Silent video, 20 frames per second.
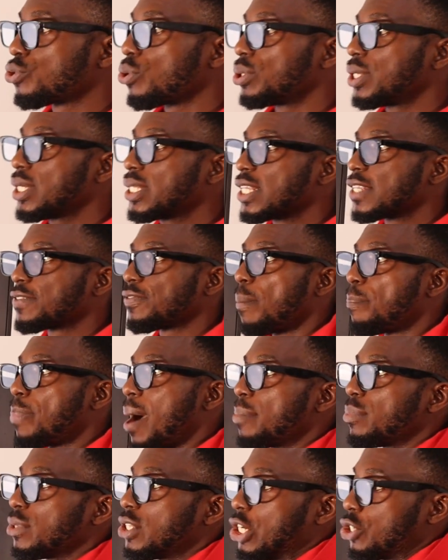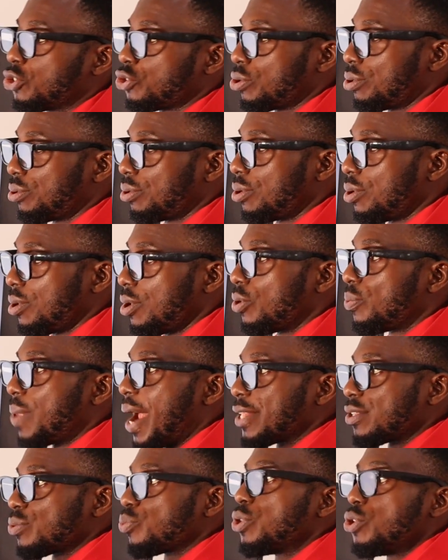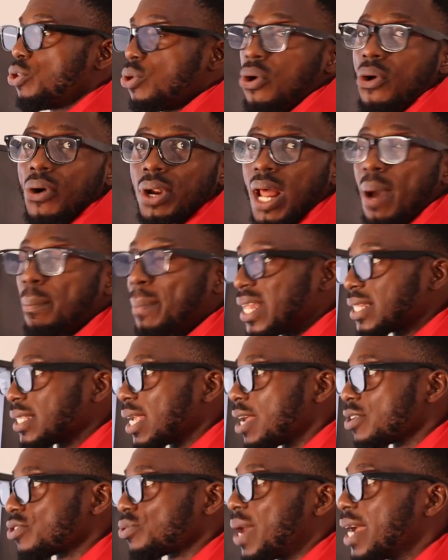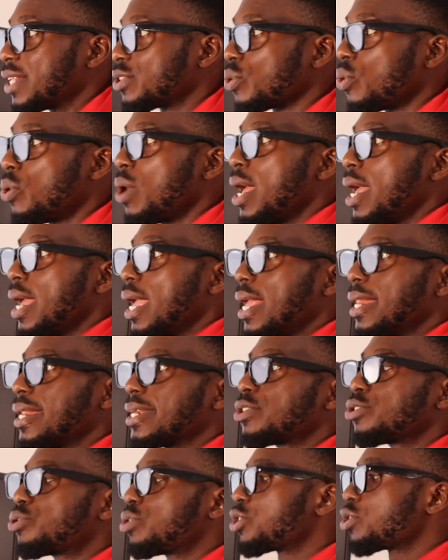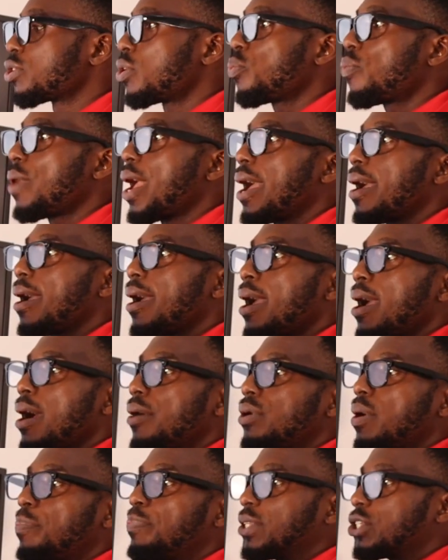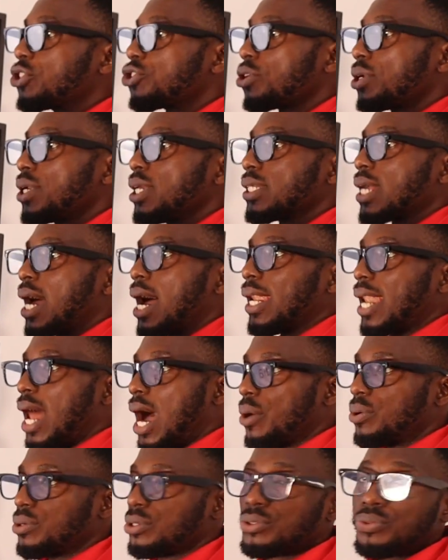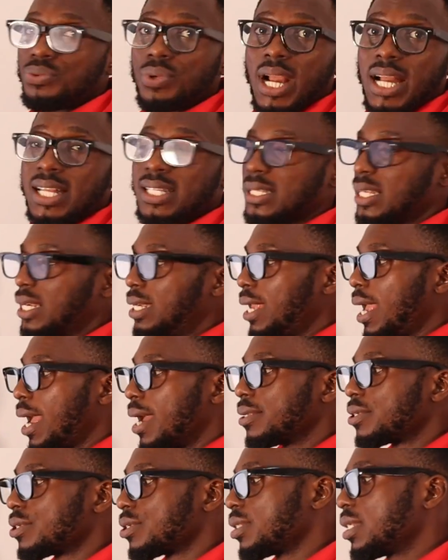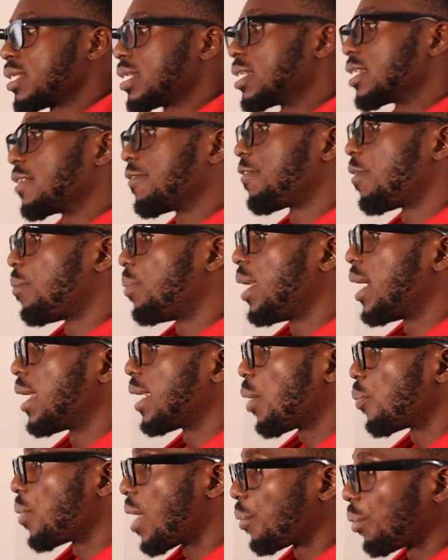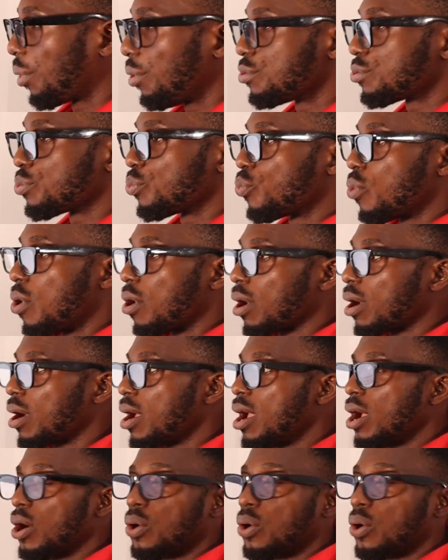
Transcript: So this is for permutation, right? We know all that matters, right? So in a situation where repetition is allowed, we can see yes, this is the formula that we are going to work